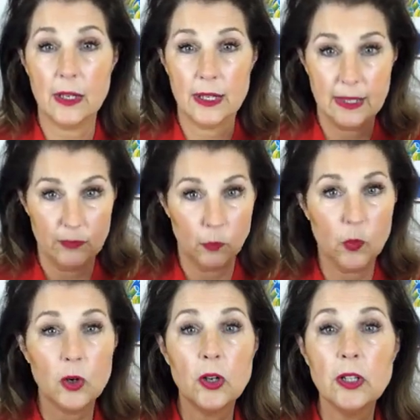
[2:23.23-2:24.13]
in the
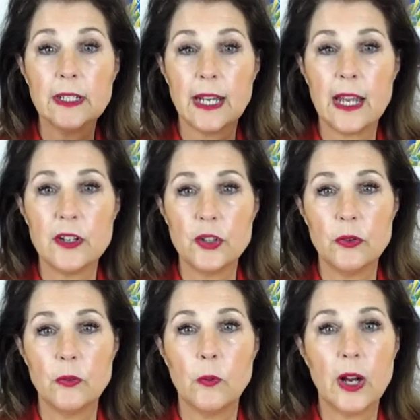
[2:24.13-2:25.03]
world as
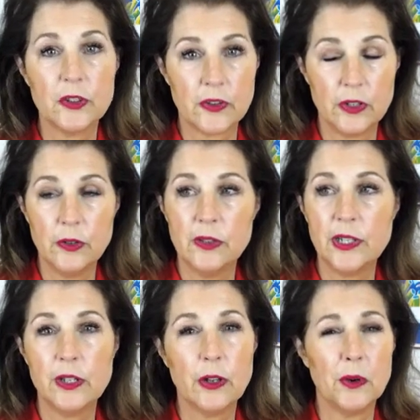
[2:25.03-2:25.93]
you watch the news
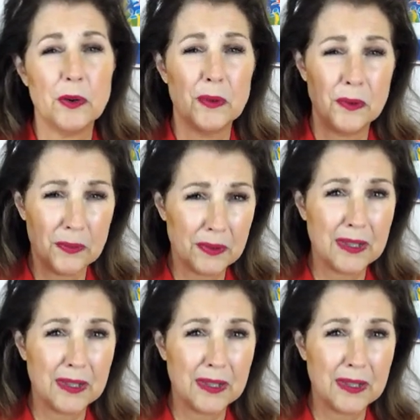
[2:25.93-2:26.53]
and you go, oh,